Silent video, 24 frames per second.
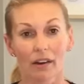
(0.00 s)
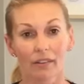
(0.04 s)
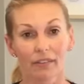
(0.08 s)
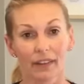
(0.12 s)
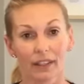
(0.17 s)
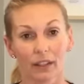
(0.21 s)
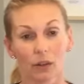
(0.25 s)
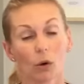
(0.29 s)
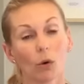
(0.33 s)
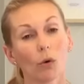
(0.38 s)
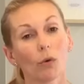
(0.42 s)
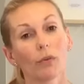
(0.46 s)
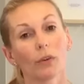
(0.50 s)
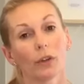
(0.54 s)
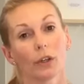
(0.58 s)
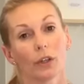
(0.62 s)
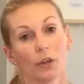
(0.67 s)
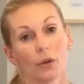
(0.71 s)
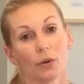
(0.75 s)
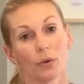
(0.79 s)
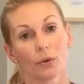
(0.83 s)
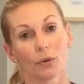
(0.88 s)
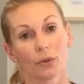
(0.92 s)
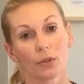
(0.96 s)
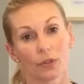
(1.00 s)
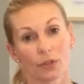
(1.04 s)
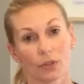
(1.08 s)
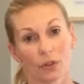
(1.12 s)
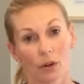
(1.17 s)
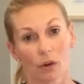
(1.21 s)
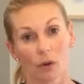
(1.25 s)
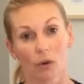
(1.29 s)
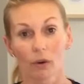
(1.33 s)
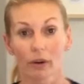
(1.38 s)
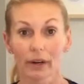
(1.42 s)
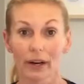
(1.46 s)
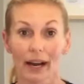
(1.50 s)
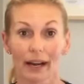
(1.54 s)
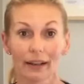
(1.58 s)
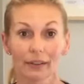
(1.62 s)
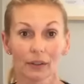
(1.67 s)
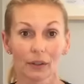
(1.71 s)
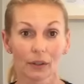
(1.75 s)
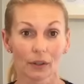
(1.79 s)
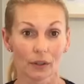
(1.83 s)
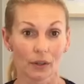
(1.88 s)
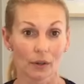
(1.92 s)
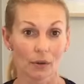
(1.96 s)
with overuse or
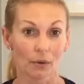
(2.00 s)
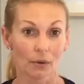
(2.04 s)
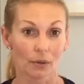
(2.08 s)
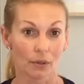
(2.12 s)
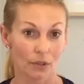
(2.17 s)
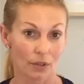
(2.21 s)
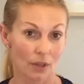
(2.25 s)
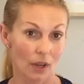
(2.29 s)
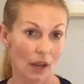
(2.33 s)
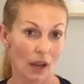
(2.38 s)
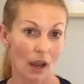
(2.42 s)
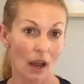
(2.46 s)
underuse